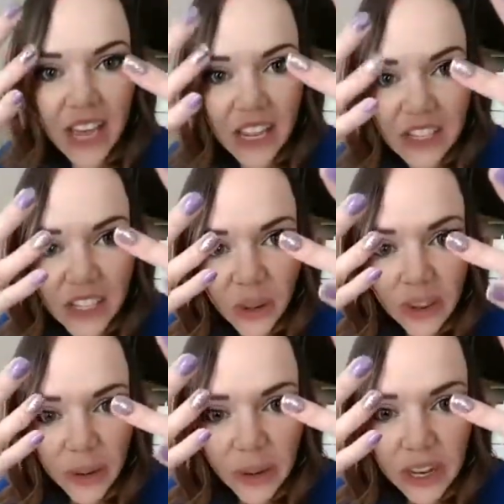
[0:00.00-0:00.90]
So there
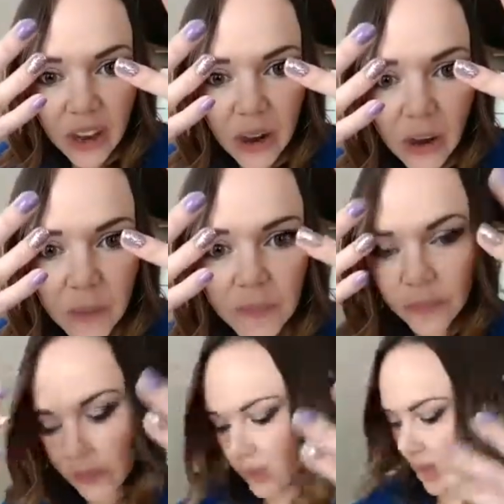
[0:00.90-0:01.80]
we go.
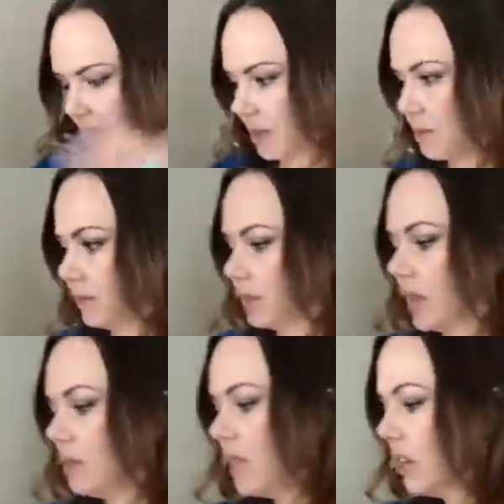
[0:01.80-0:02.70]
Let
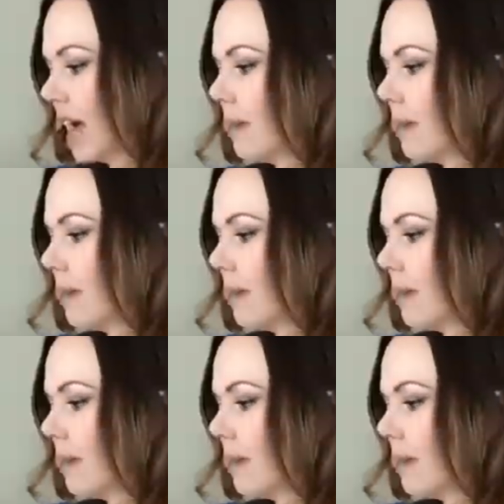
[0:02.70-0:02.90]
me grab,